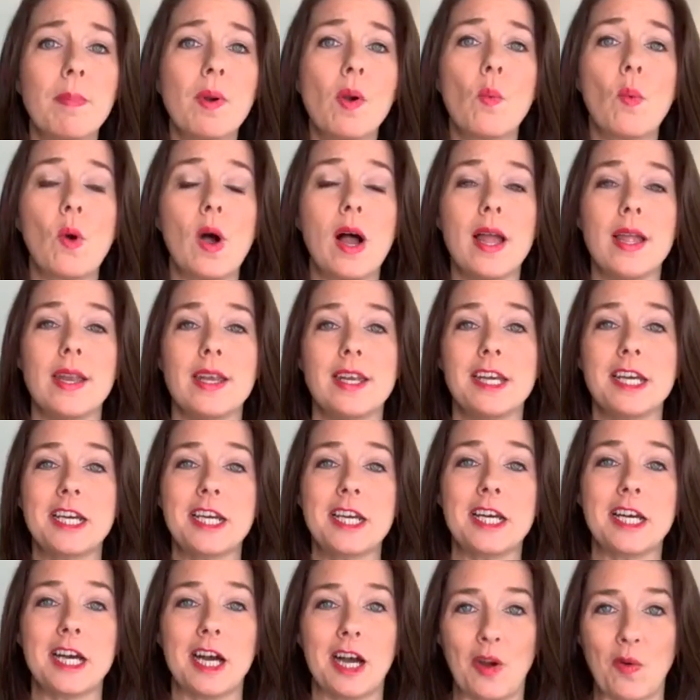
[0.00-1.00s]
Number
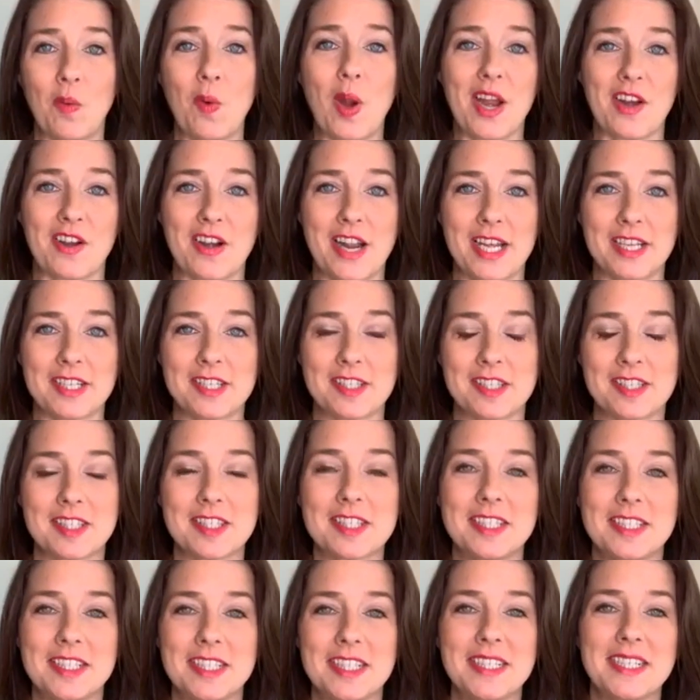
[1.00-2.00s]
one,
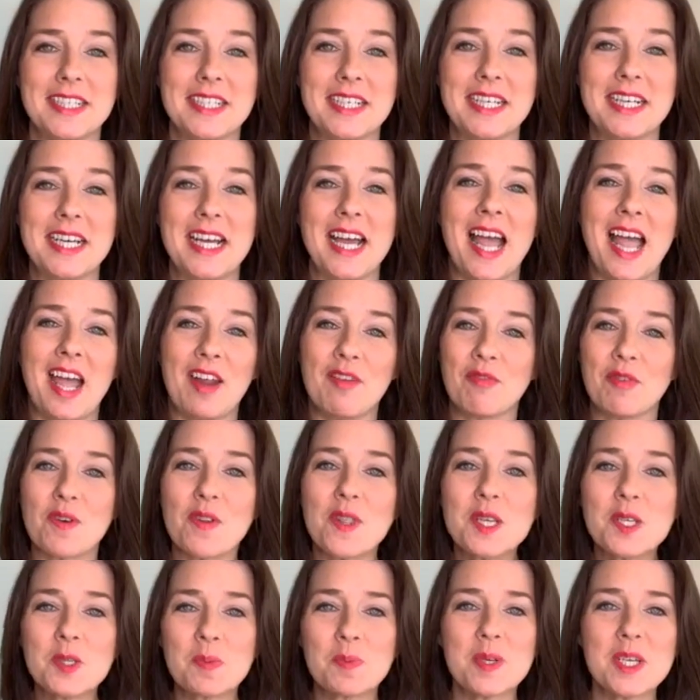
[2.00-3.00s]
awareness. And
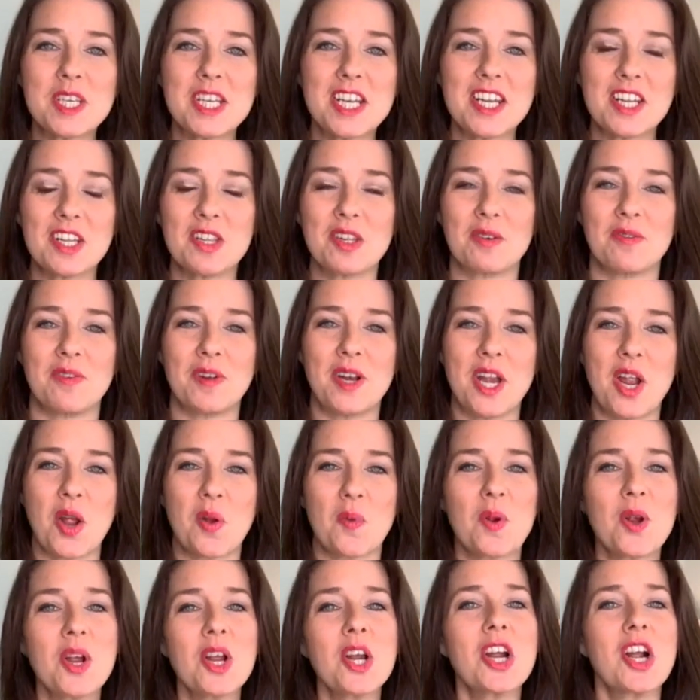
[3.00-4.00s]
for this particular
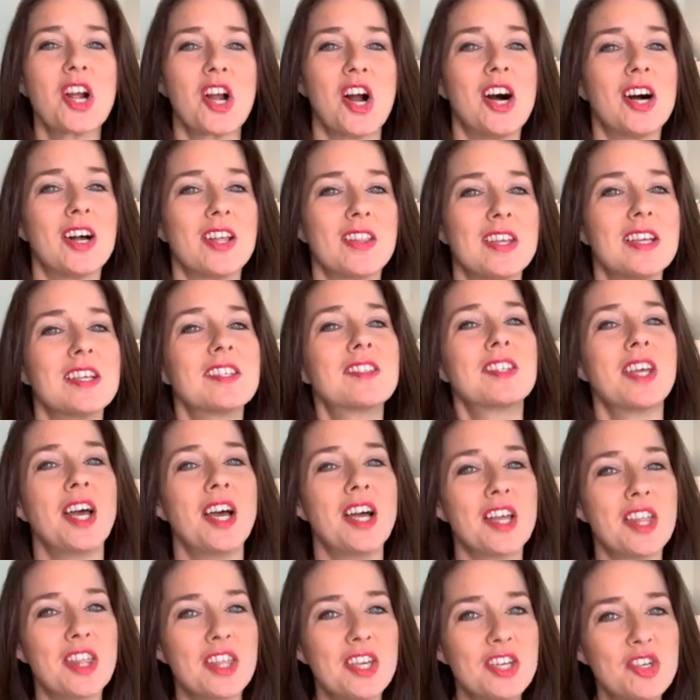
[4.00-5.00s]
video, we're going to call
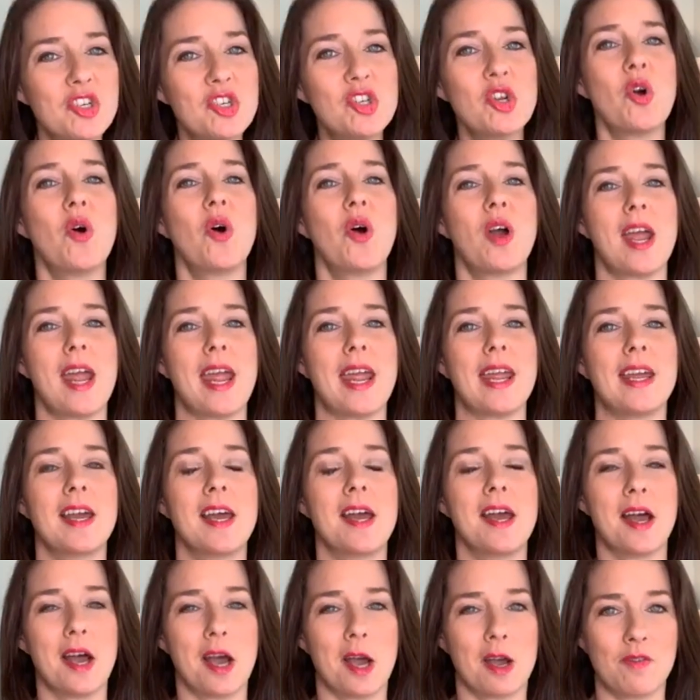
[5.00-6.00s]
this the joy
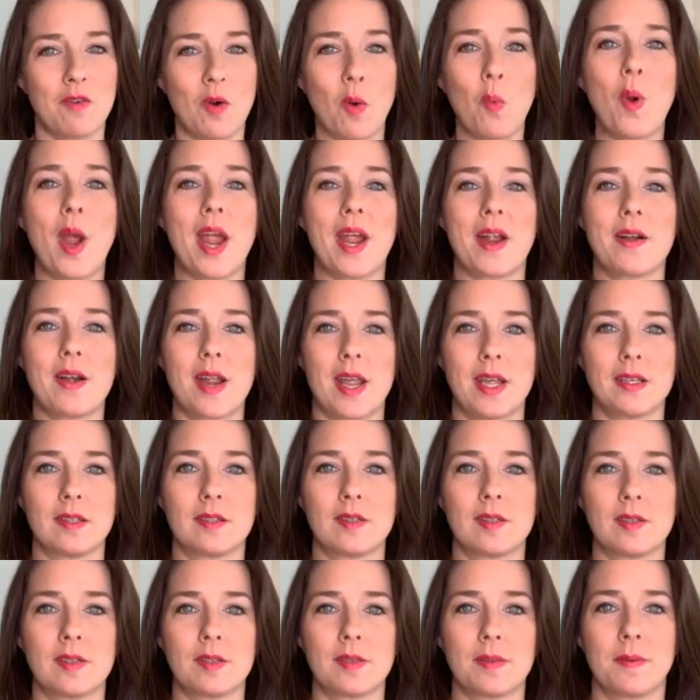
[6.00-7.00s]
of
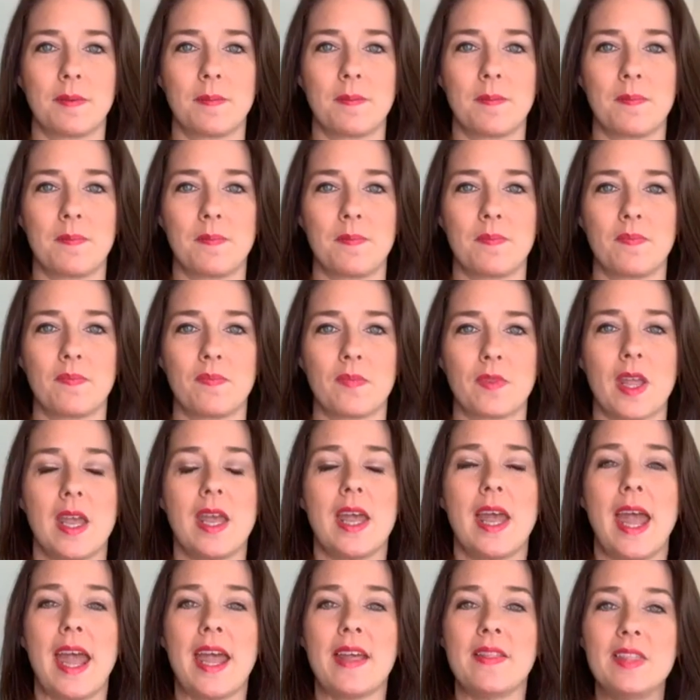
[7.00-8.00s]
awareness.
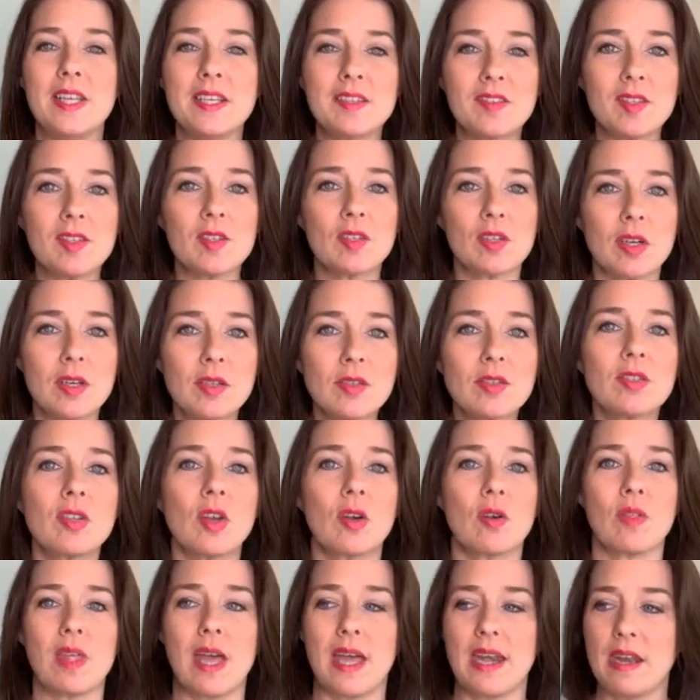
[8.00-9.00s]
And this is
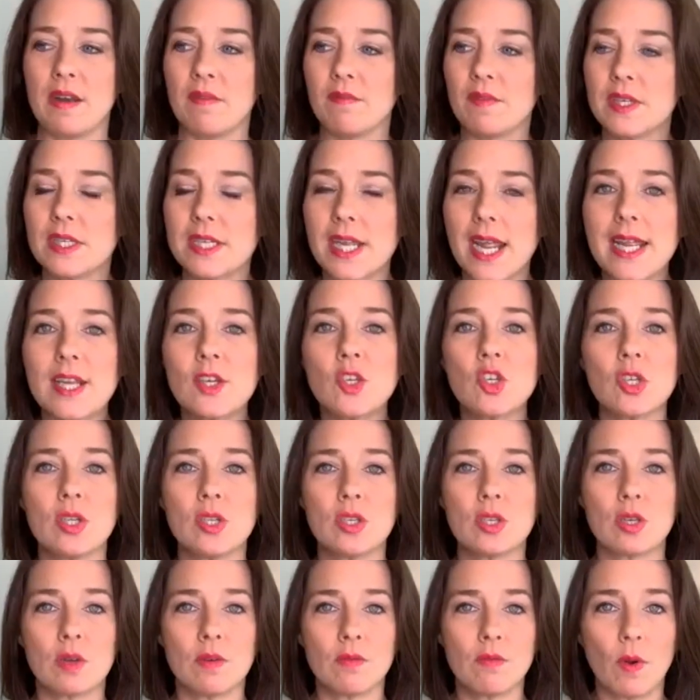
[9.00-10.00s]
also that
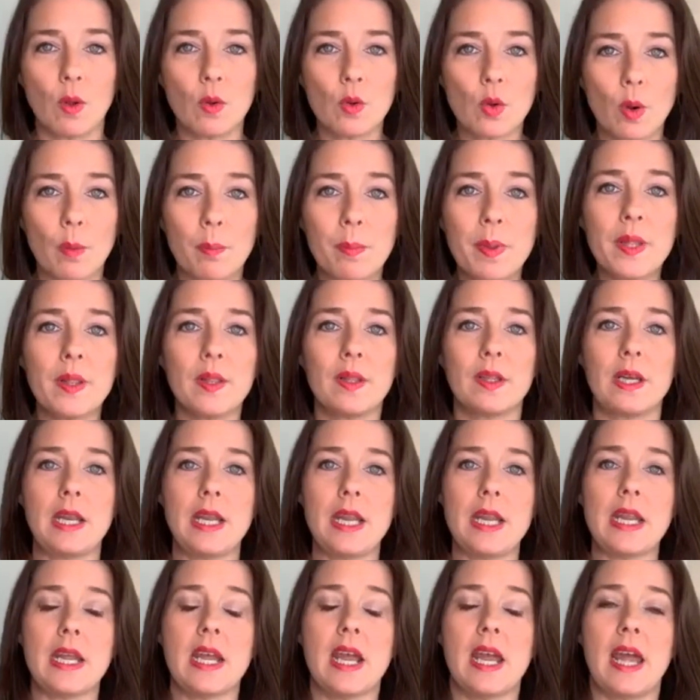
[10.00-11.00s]
invitation to
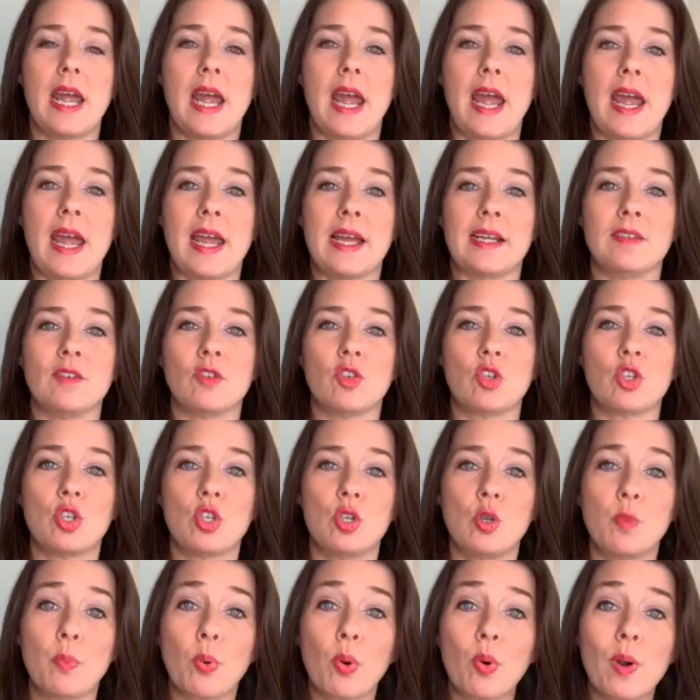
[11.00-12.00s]
vulnerability and
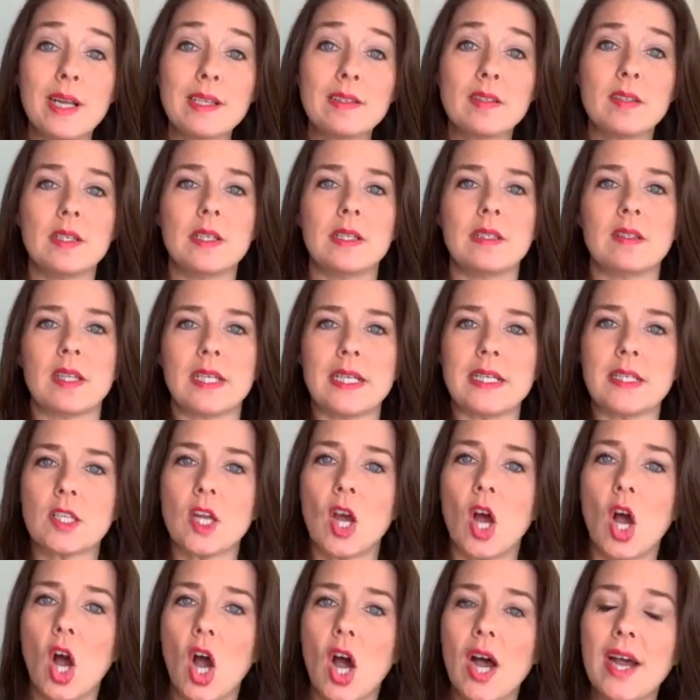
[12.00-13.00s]
to presence
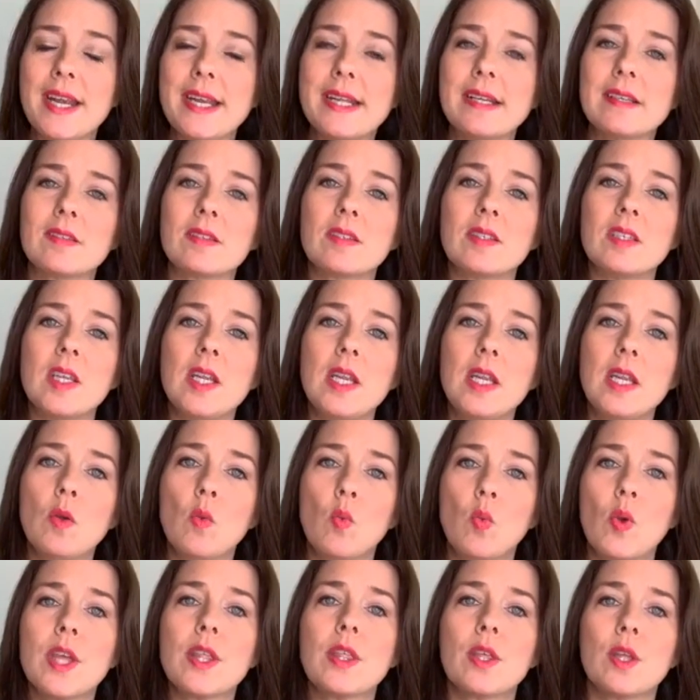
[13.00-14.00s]
and to
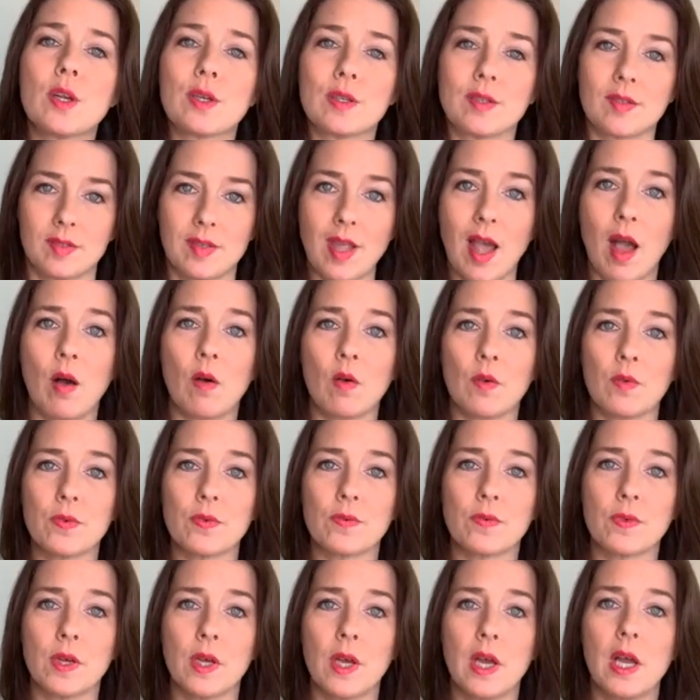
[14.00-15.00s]
honesty with
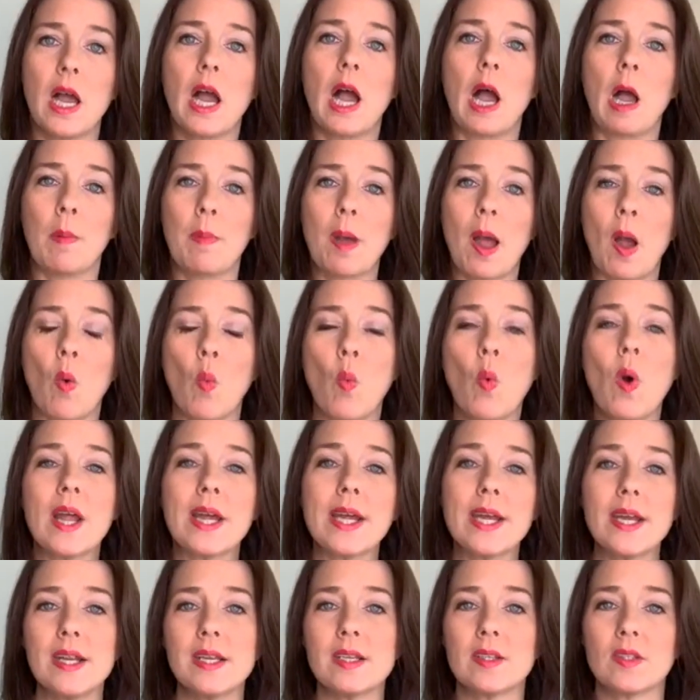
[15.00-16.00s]
yourself about
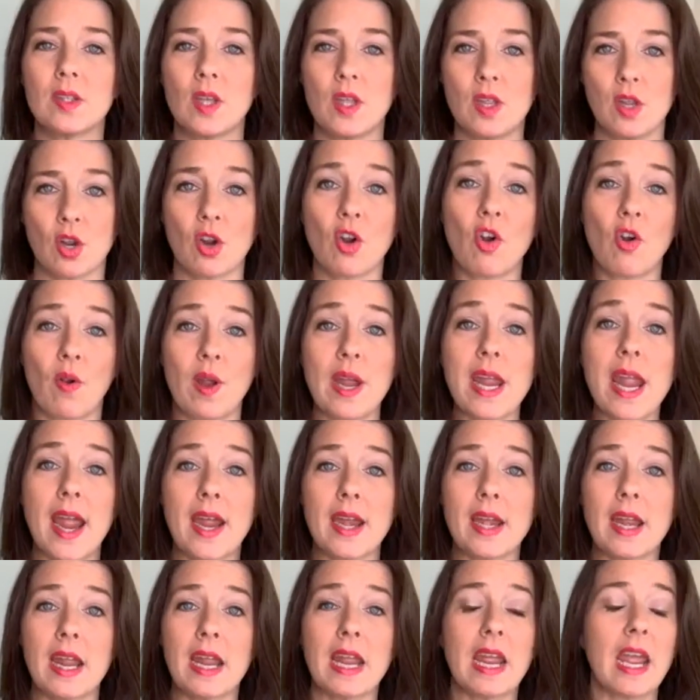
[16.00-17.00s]
what it is that you're
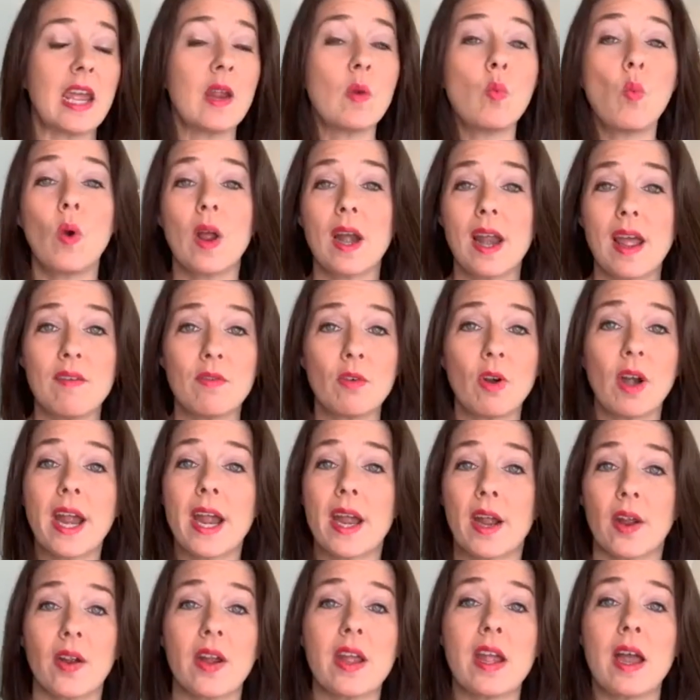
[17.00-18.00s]
creating in
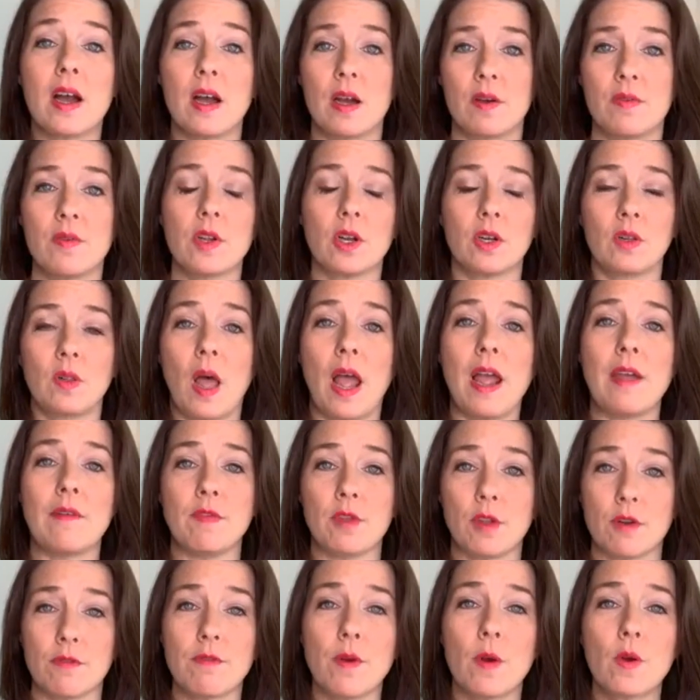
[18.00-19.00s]
whatever area of your
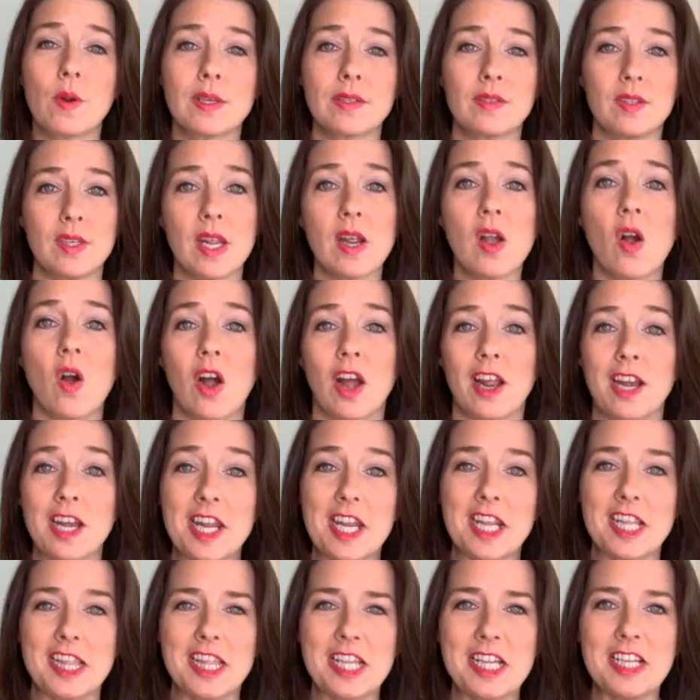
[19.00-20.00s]
life you're focusing
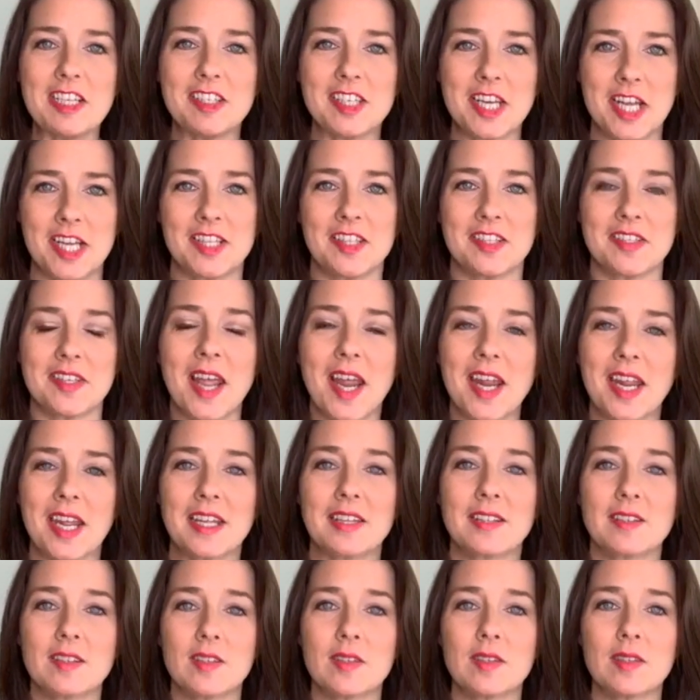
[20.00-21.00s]
on in these ten
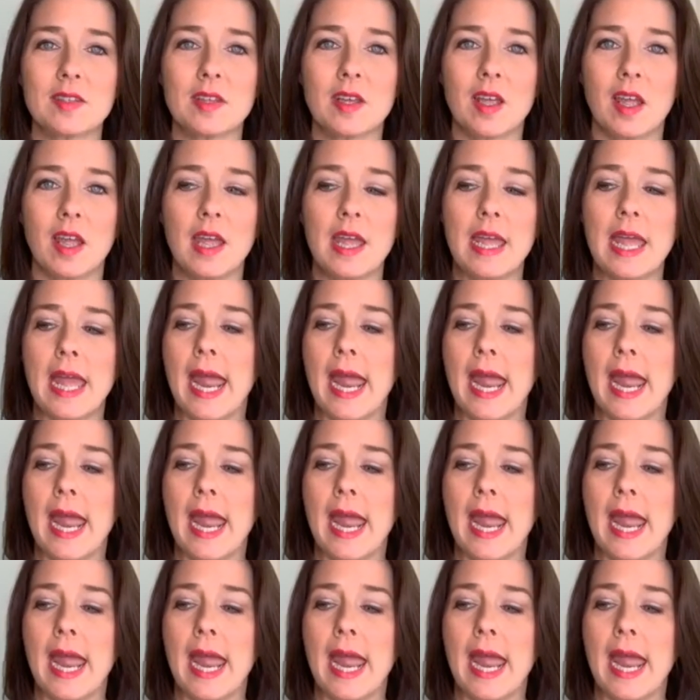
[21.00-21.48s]
seconds.